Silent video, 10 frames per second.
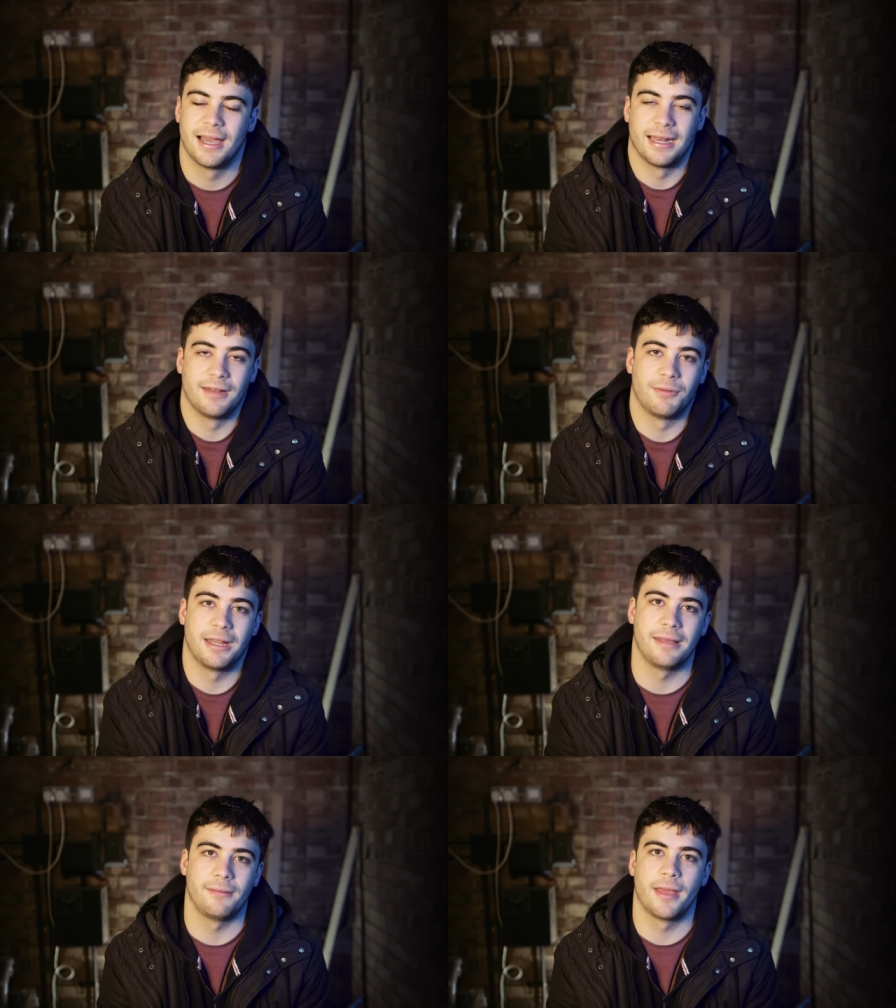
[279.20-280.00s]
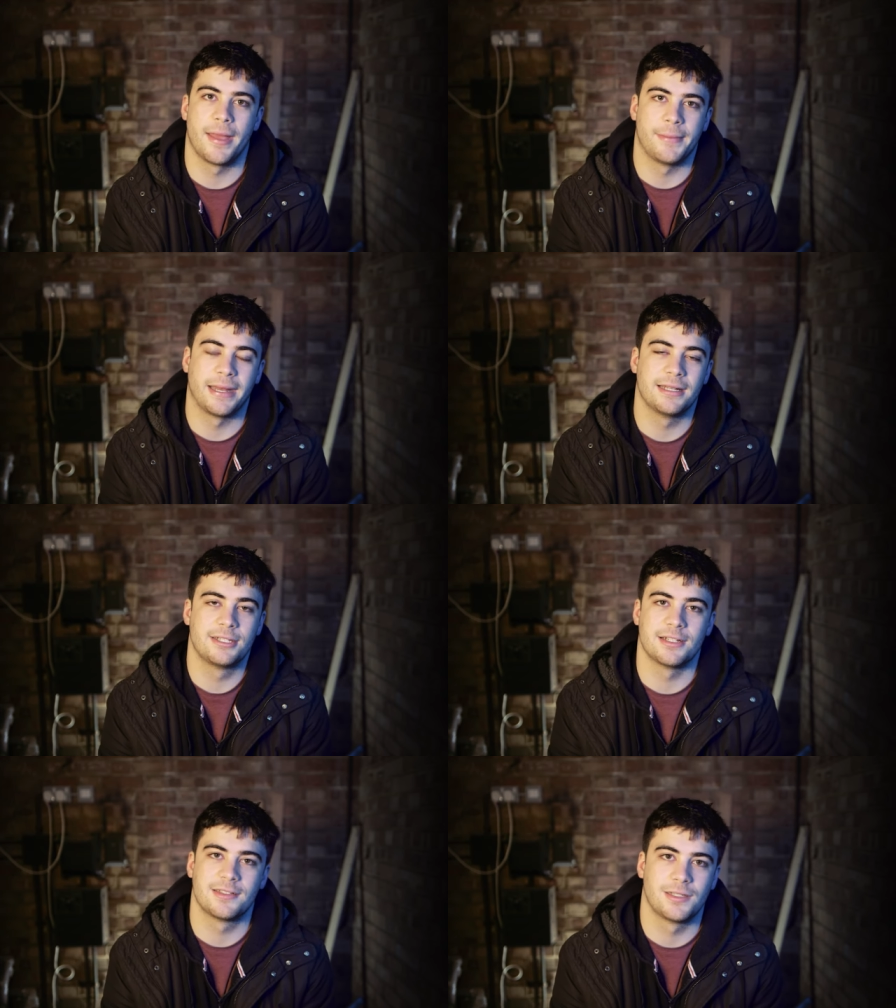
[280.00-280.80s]
And it really it
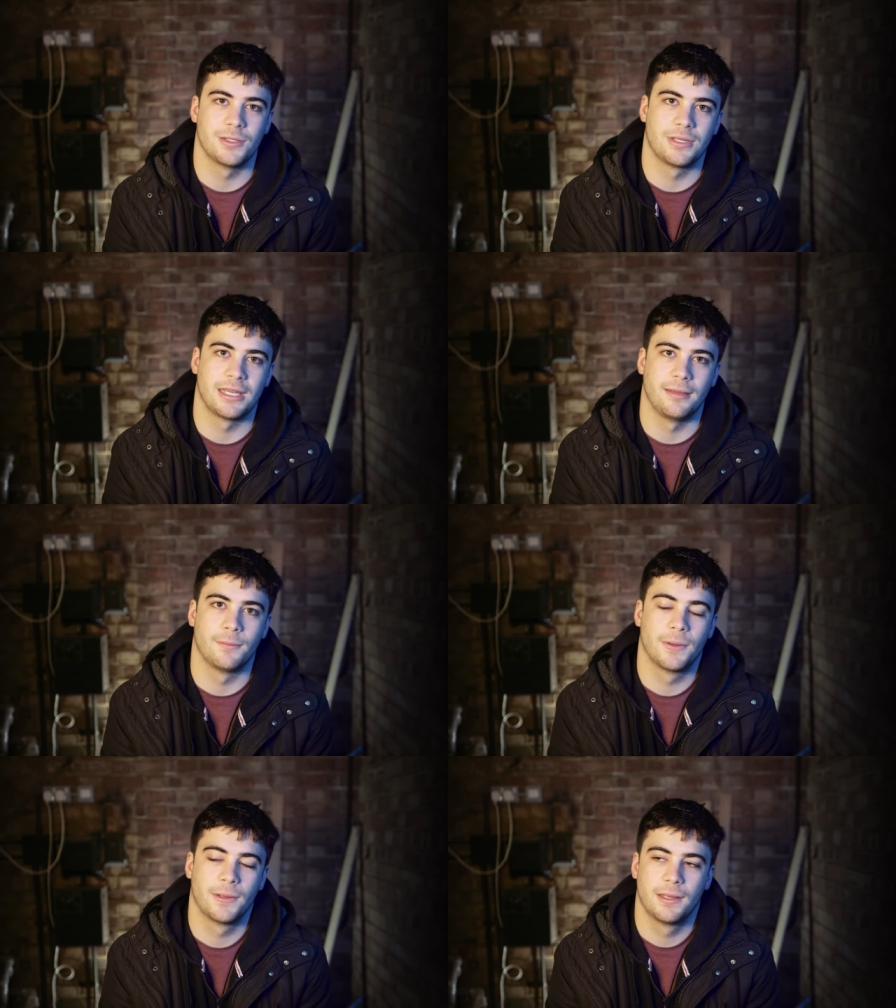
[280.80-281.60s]
manages to keep